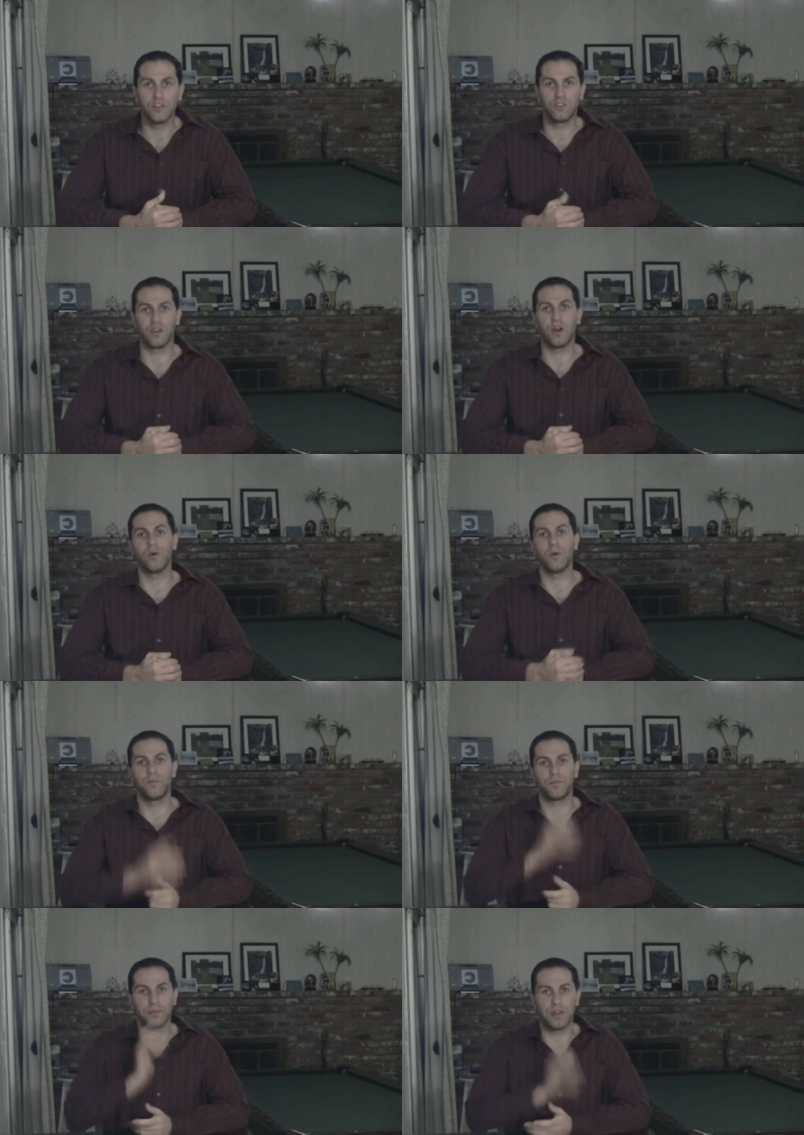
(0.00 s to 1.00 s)

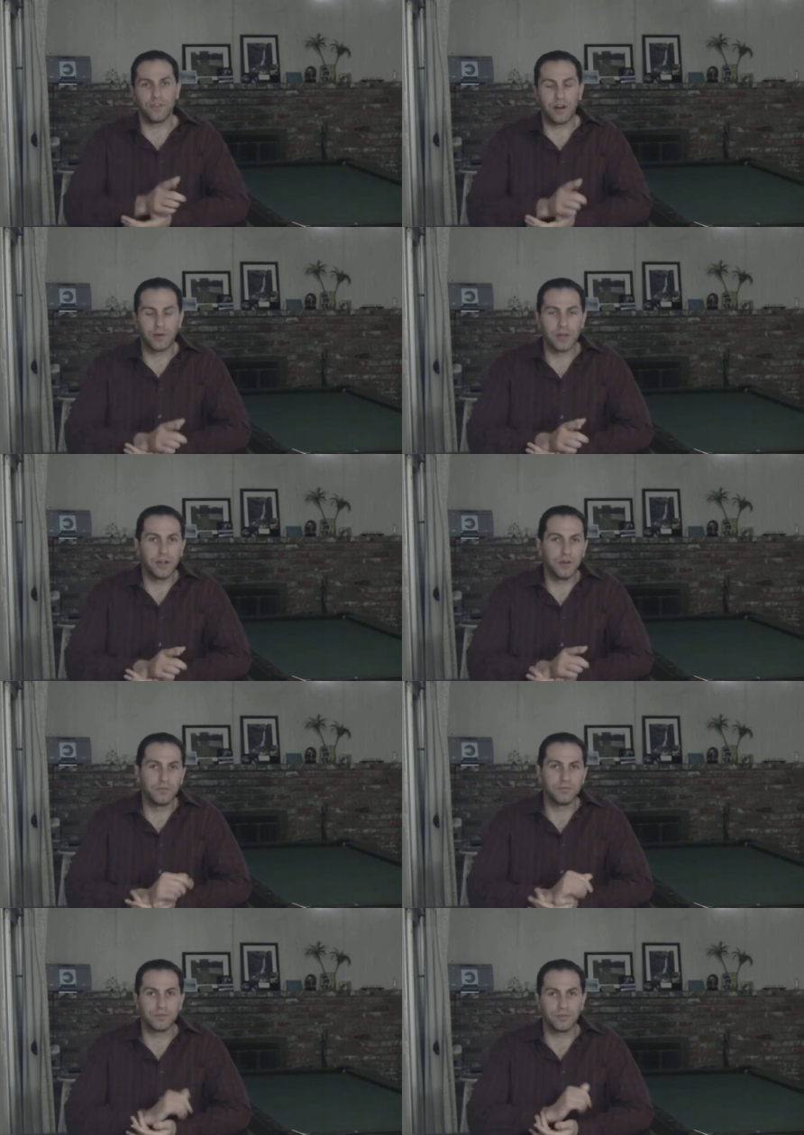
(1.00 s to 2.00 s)
So if I were you
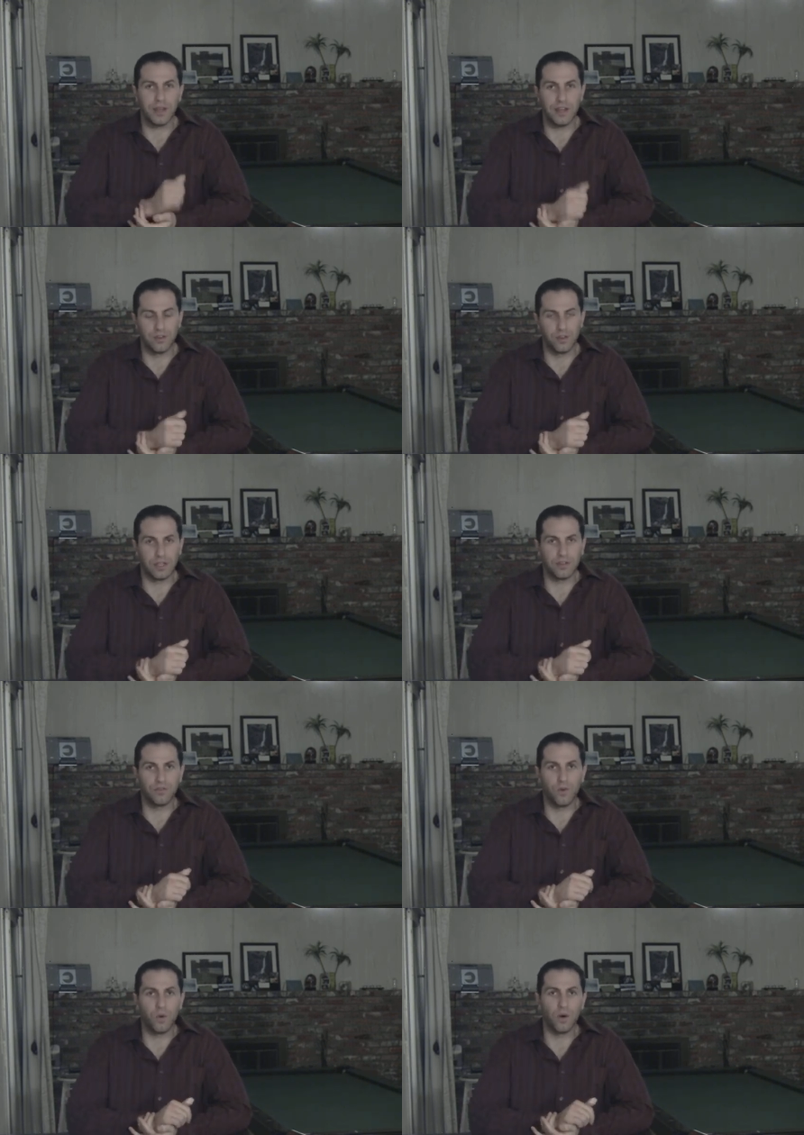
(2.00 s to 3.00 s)
and you're
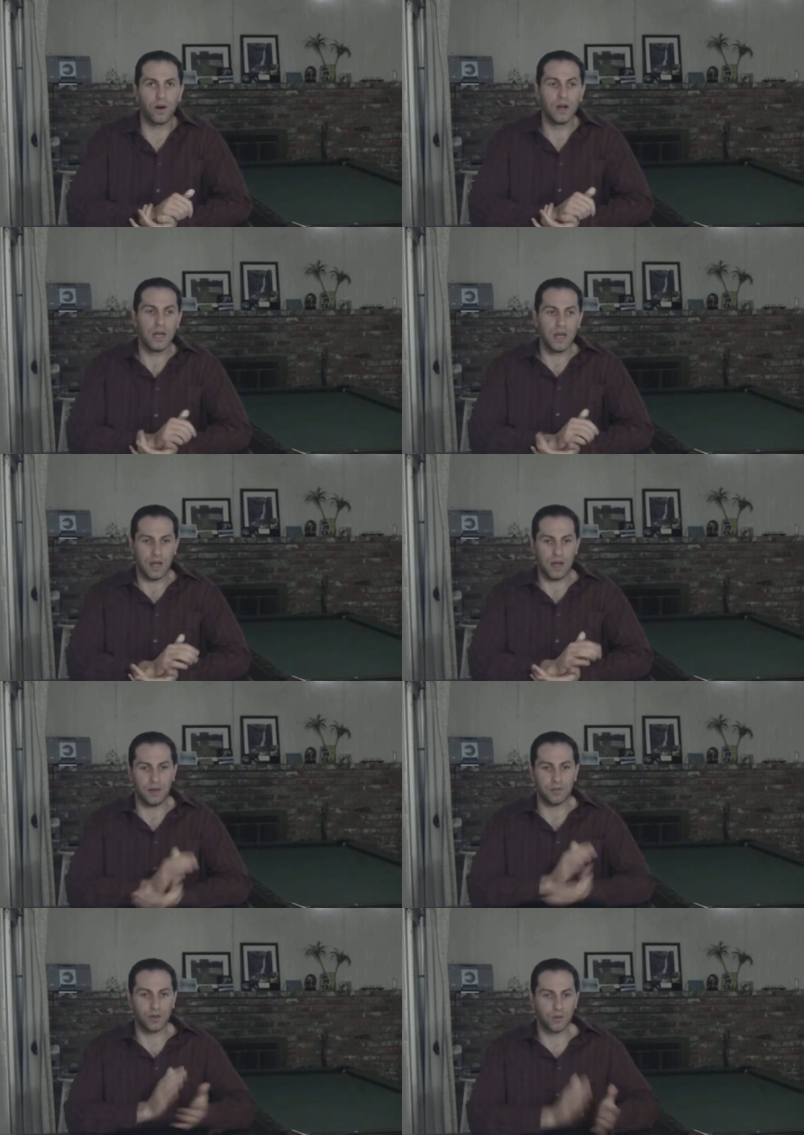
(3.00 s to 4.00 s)
looking for
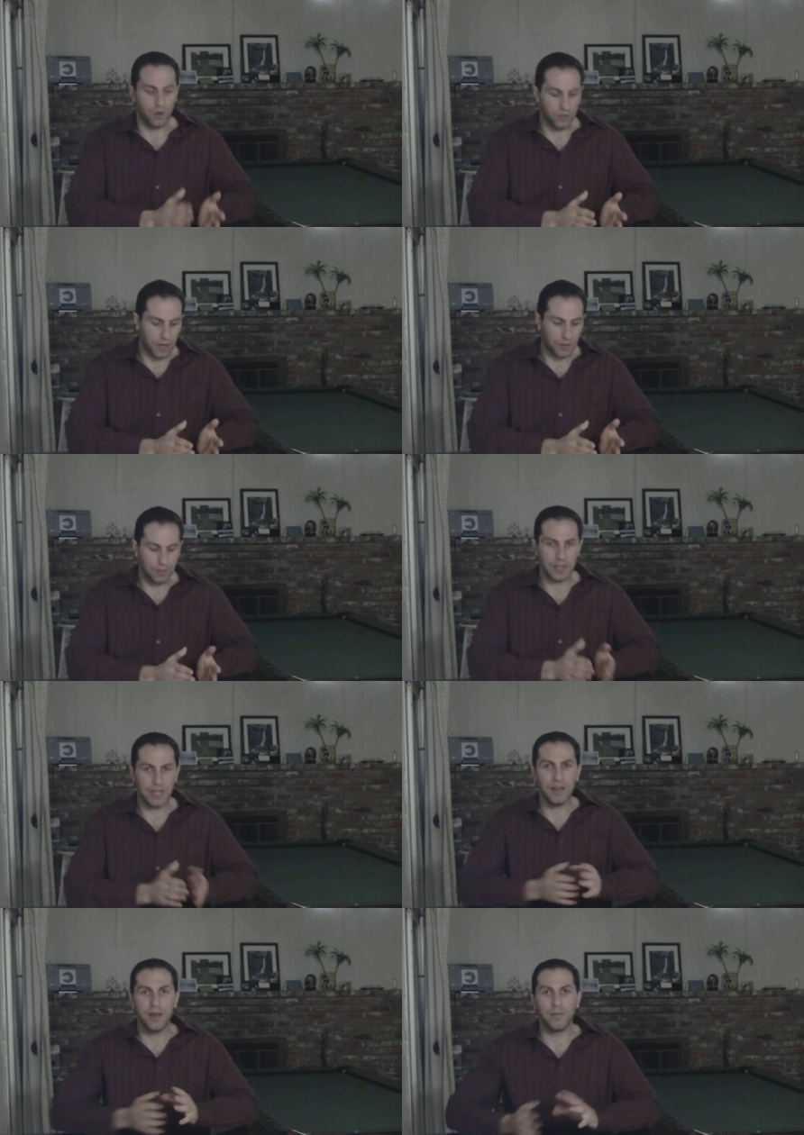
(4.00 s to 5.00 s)
a growth
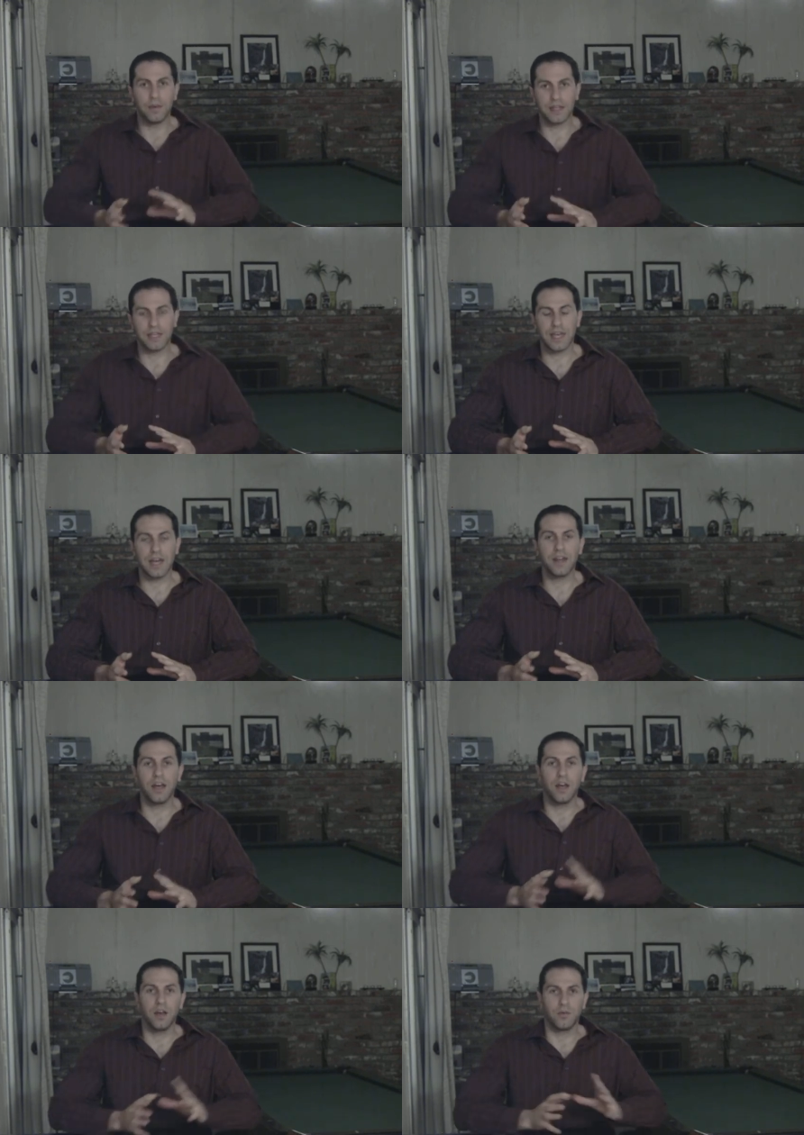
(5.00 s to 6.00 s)
company, but again,